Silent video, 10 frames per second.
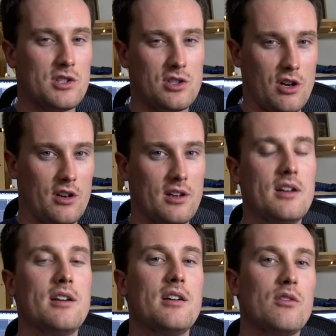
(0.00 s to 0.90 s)
So,
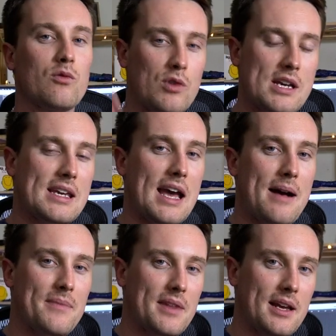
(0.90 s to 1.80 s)

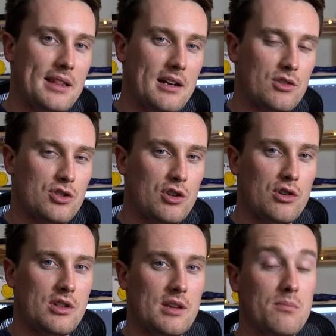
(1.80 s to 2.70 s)
recap, and then I'll show
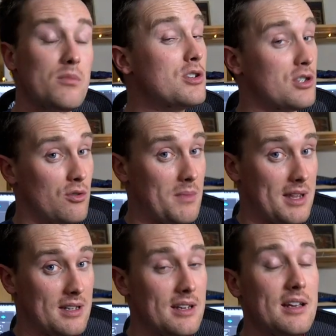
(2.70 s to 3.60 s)
you the musical
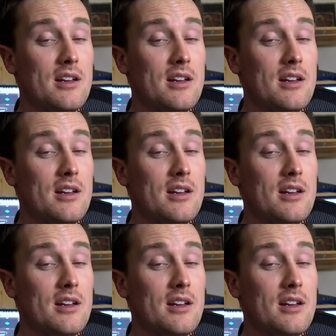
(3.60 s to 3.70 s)
method.